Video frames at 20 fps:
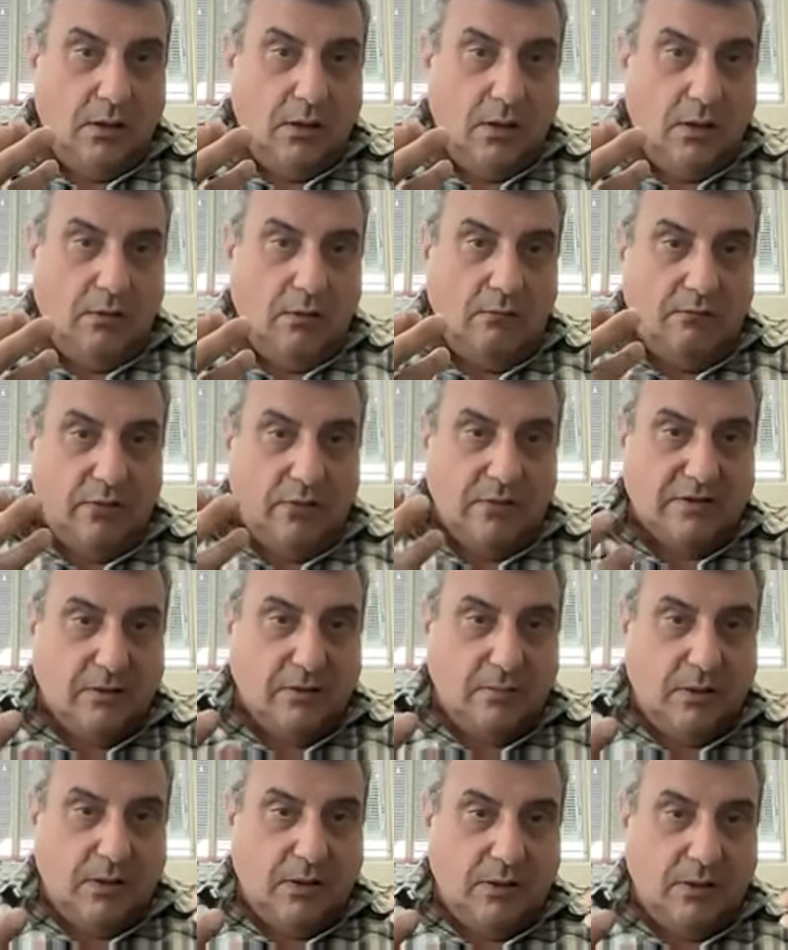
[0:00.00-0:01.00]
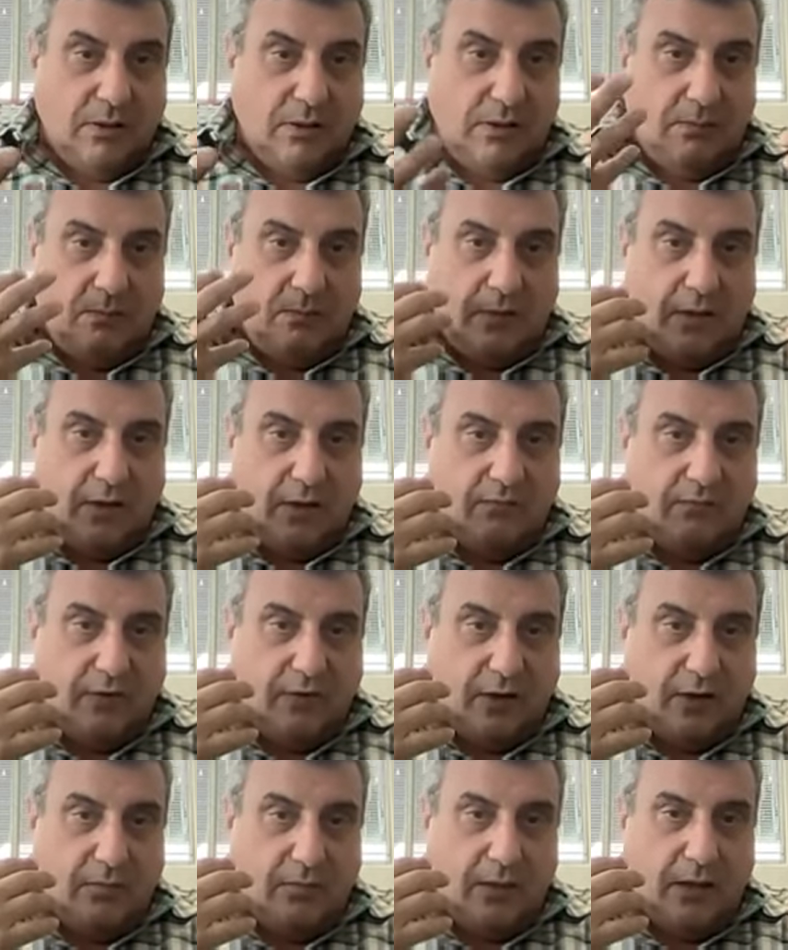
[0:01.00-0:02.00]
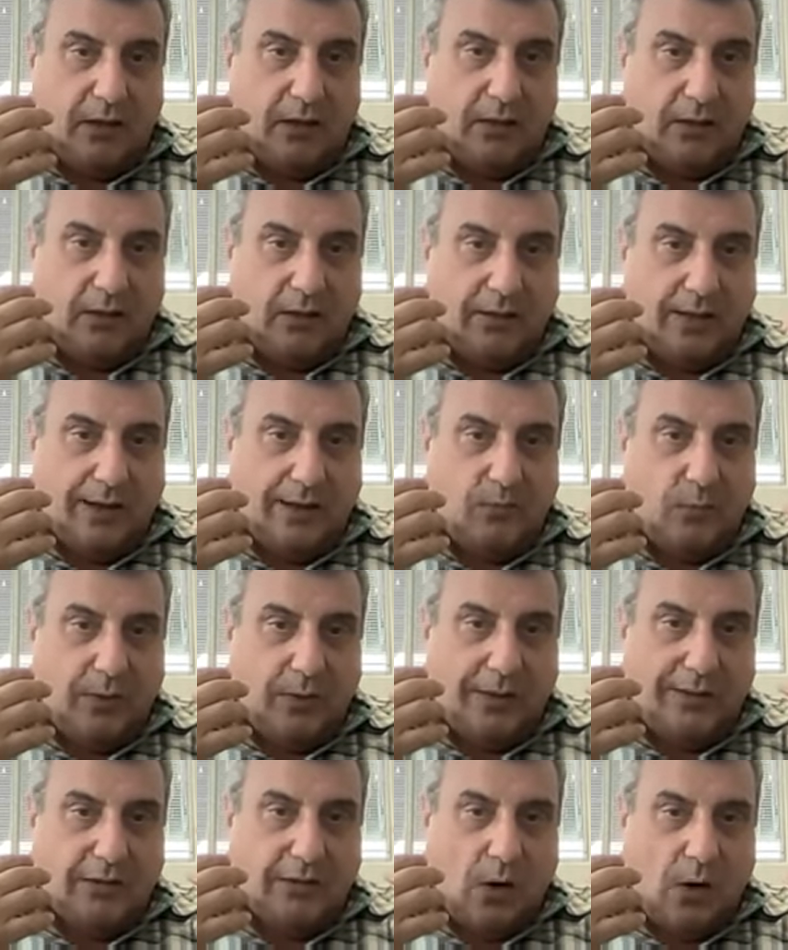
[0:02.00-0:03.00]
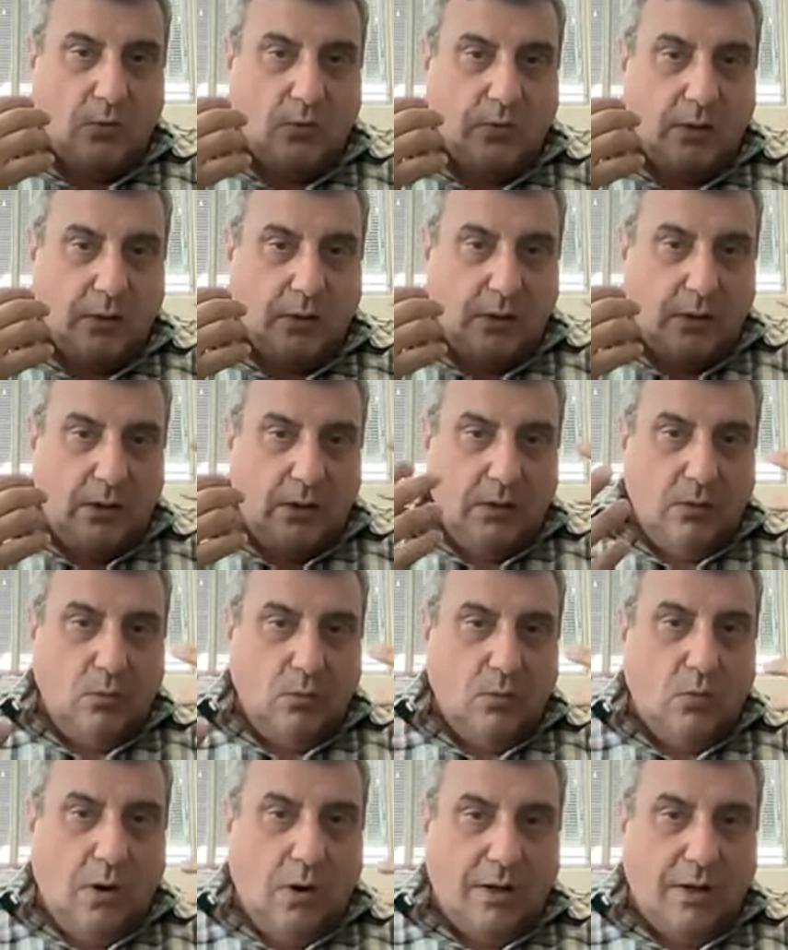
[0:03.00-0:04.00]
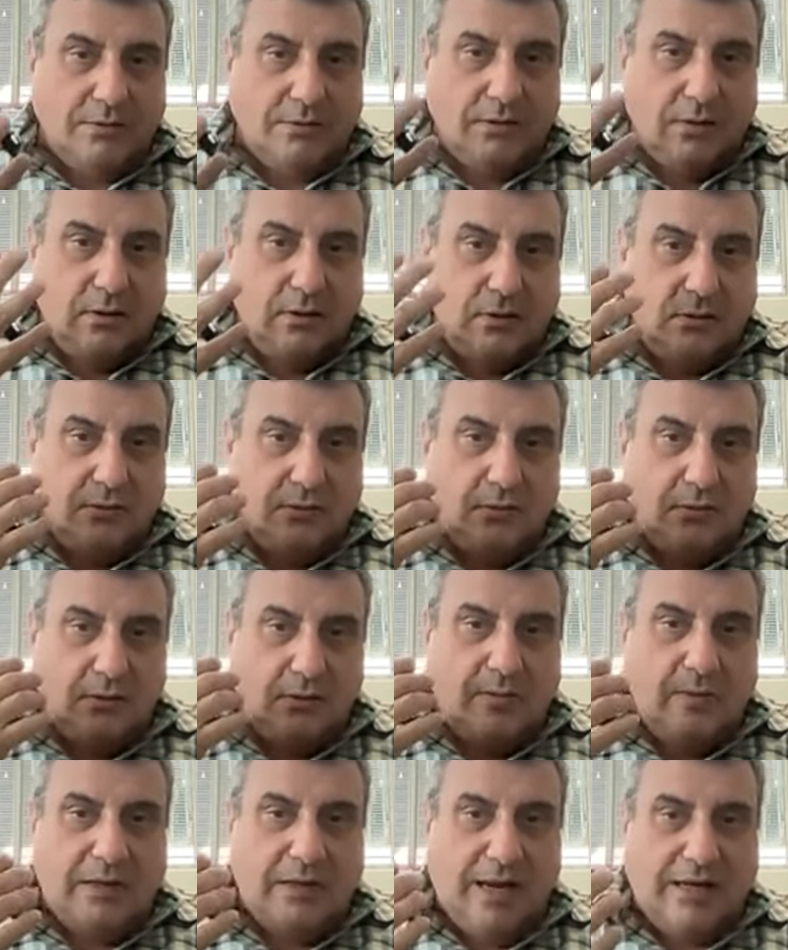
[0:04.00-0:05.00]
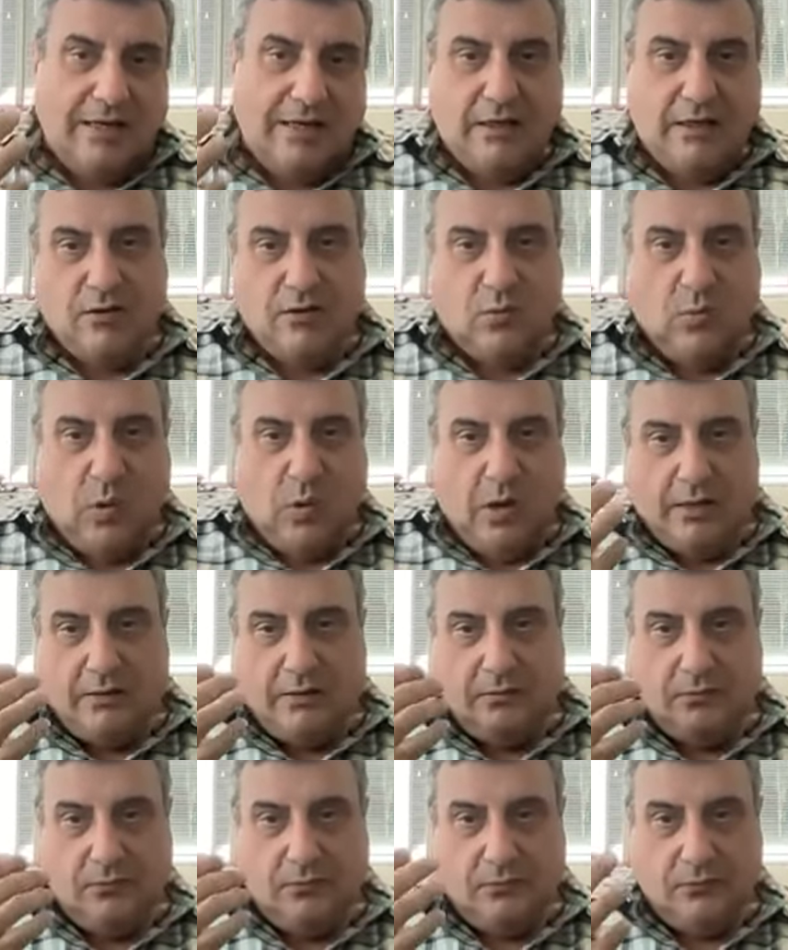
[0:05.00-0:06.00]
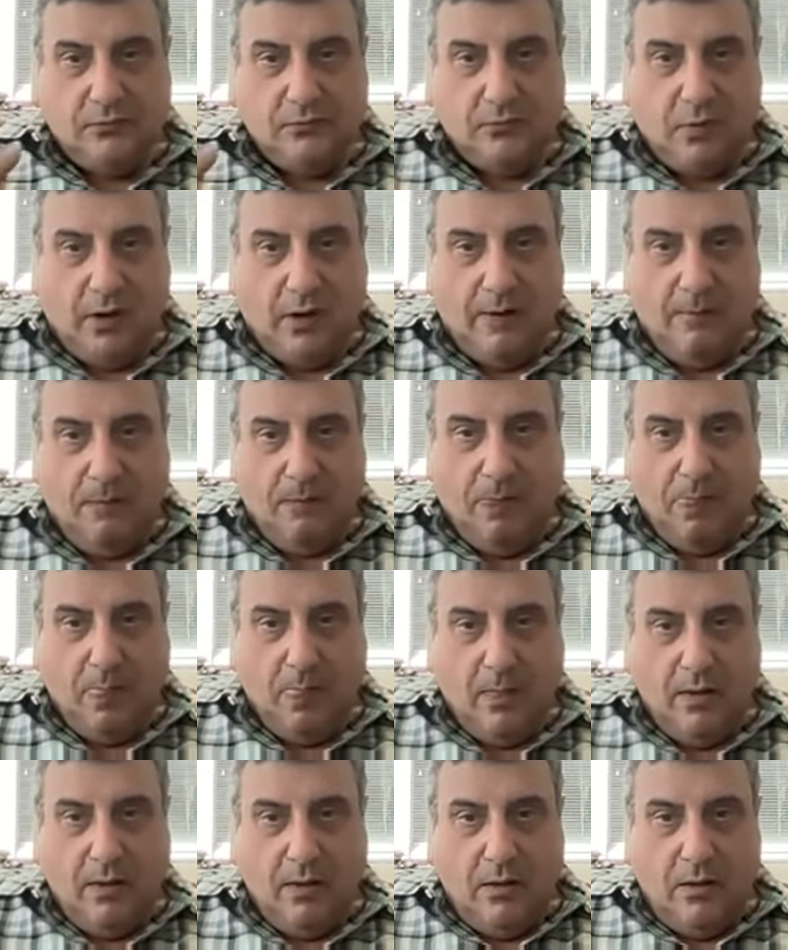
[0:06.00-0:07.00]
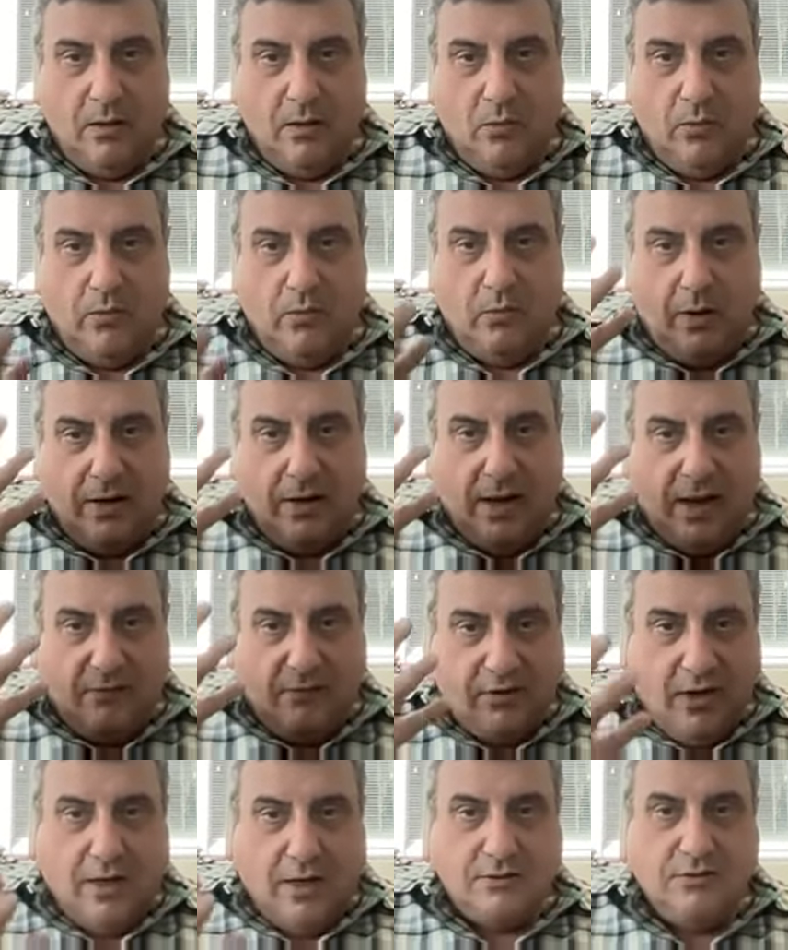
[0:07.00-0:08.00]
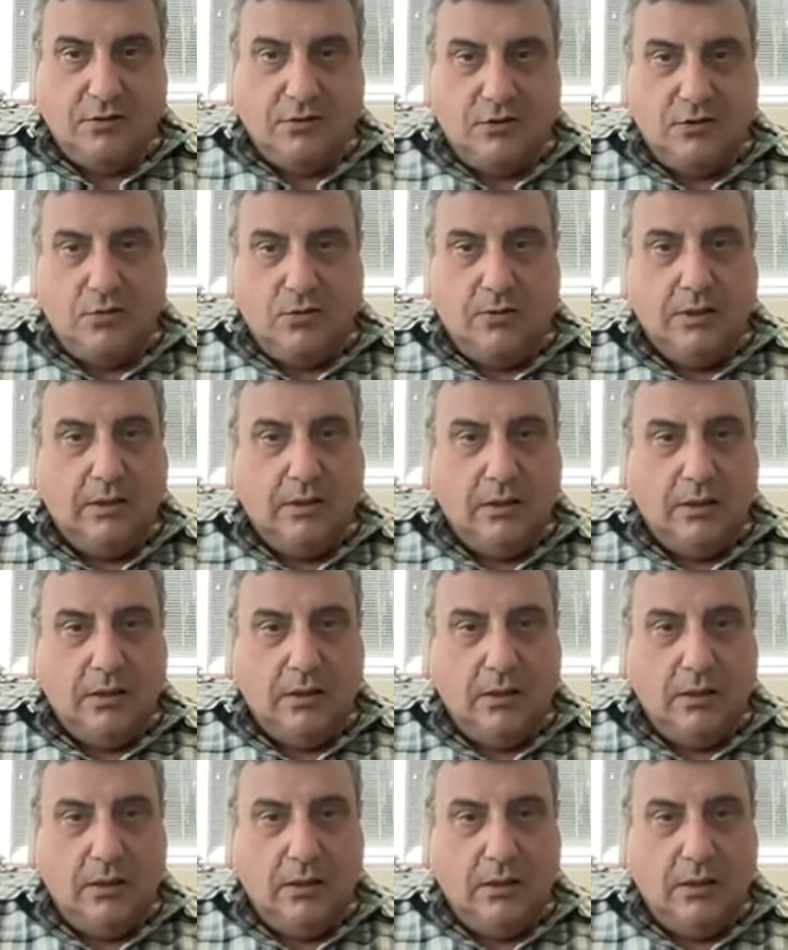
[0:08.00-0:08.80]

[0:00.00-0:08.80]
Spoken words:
of stability and variability, that we don't want to eliminate either one, right? We want to have continuity